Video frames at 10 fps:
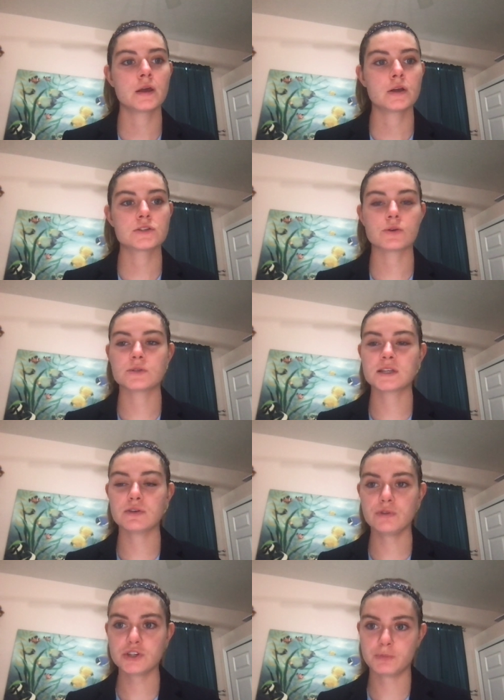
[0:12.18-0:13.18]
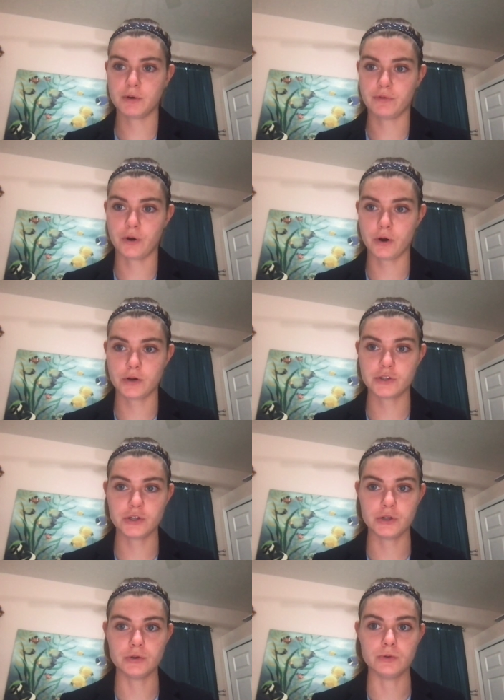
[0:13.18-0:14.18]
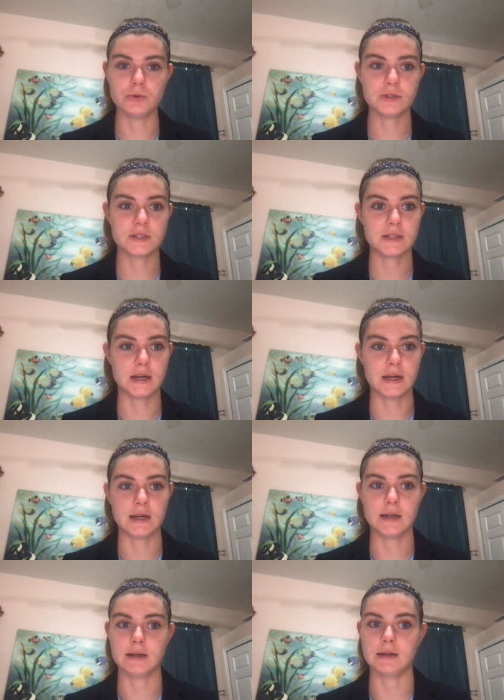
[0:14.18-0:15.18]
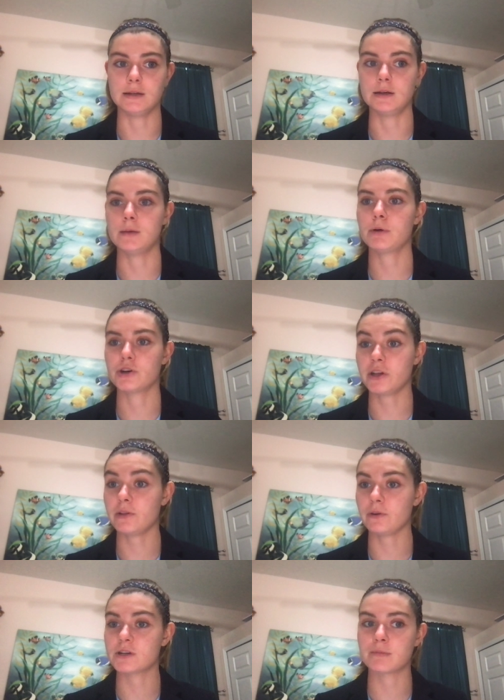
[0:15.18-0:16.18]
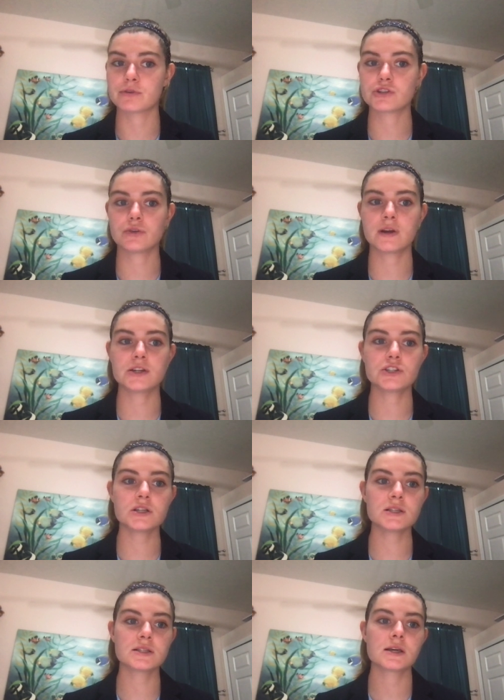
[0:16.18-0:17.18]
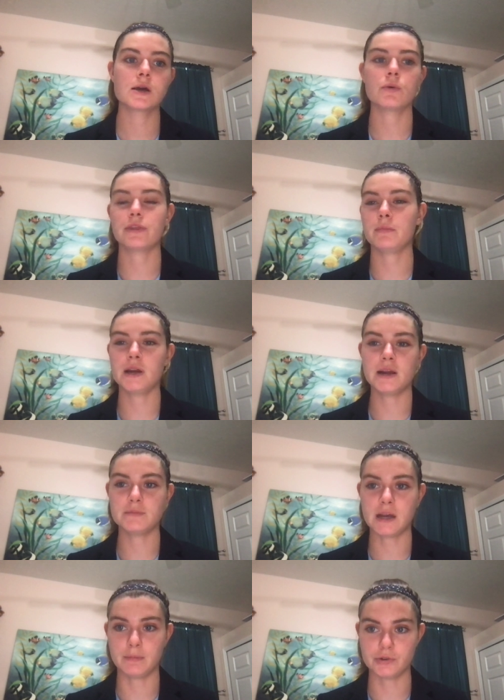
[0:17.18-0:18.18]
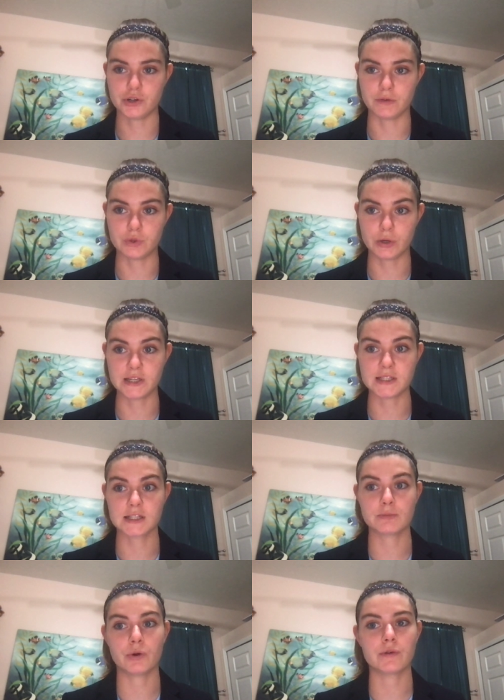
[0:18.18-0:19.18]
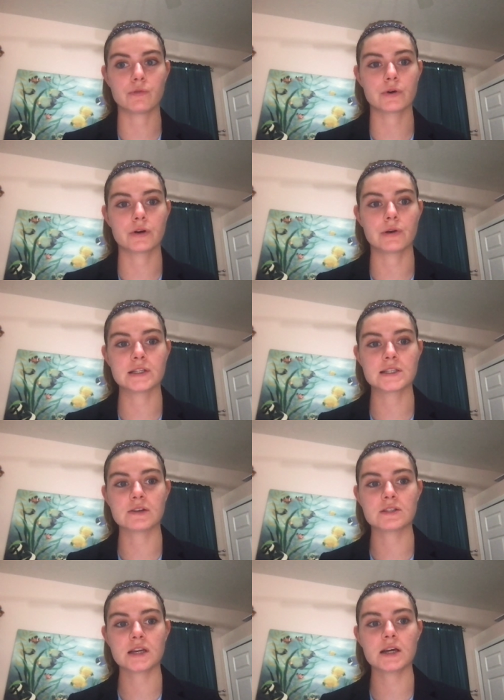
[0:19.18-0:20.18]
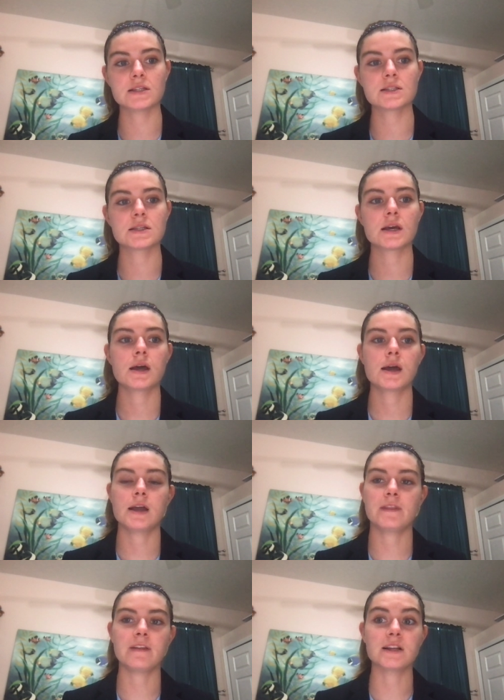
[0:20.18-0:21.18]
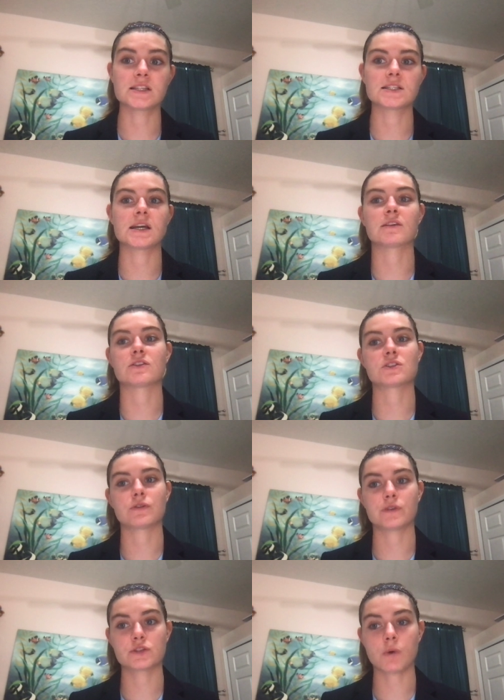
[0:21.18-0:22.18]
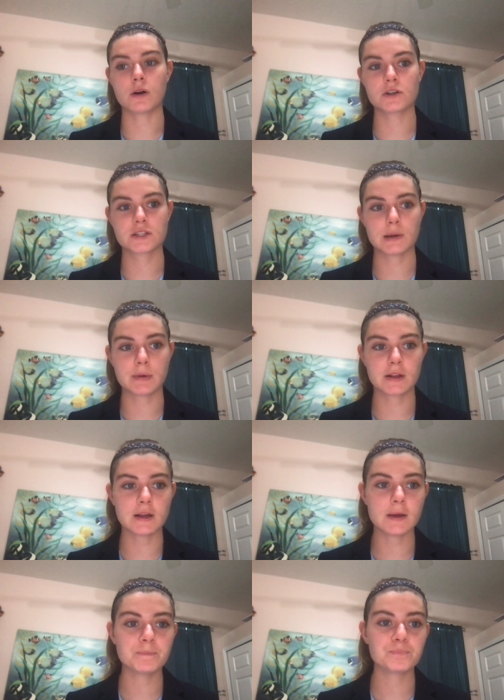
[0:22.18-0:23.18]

So, sailfish prefer to stay in particular temperature ranges with a medium temperature of 26.4 degrees Celsius, and they like to stay at the surface waters typically.